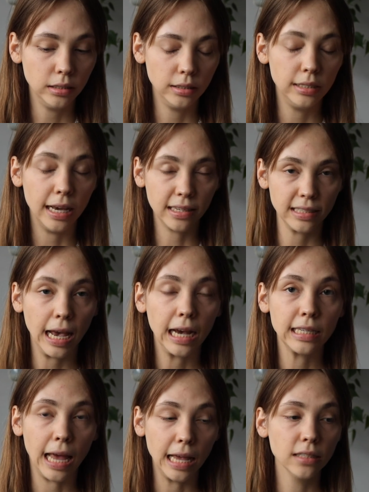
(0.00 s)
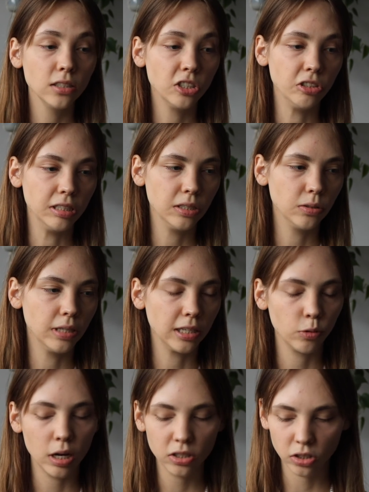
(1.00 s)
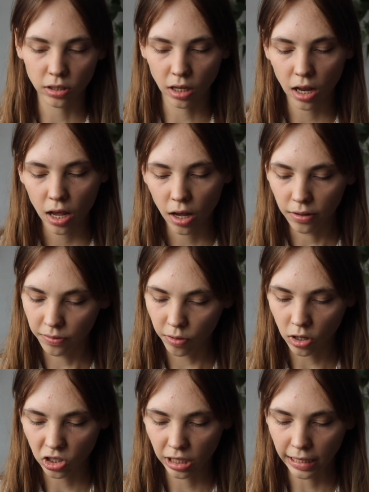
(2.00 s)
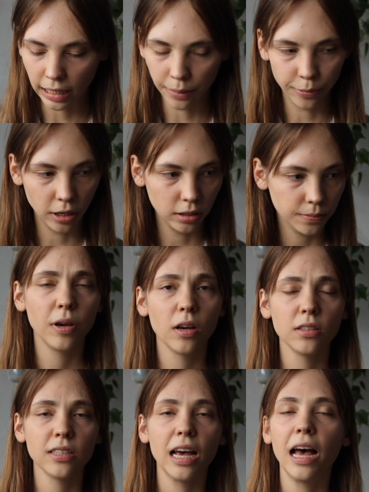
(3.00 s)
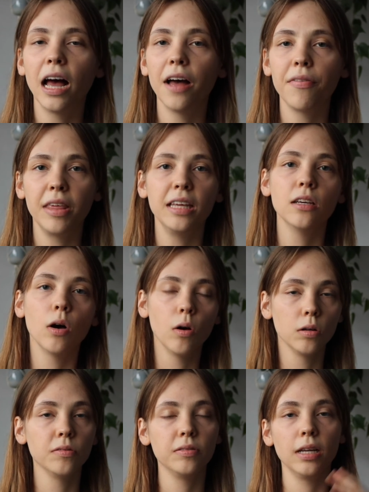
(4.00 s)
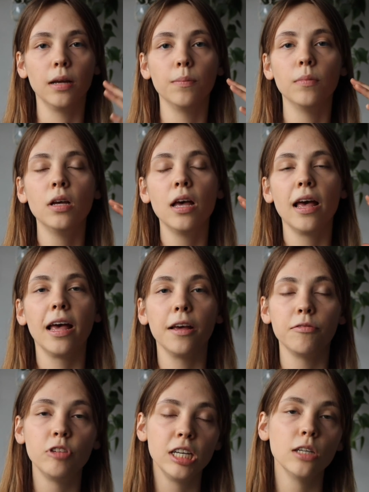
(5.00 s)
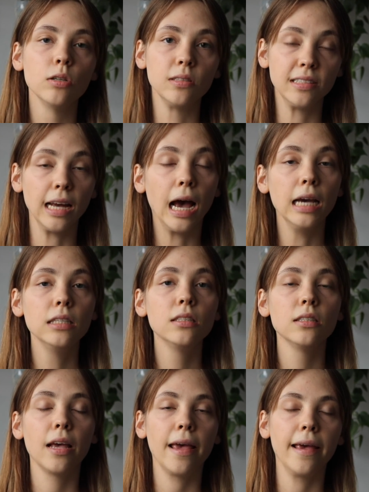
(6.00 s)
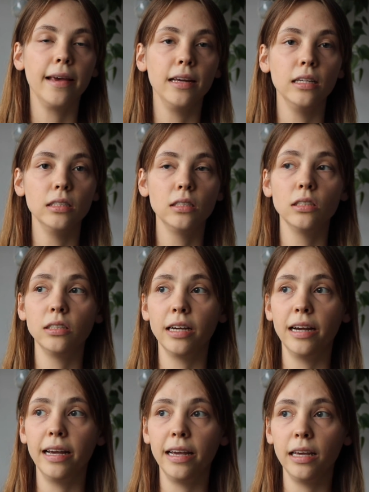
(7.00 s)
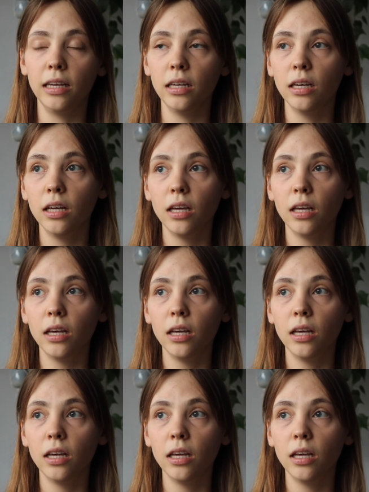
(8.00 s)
the exact answer is to that question, unfortunately, but because I think all of them have really good sides and they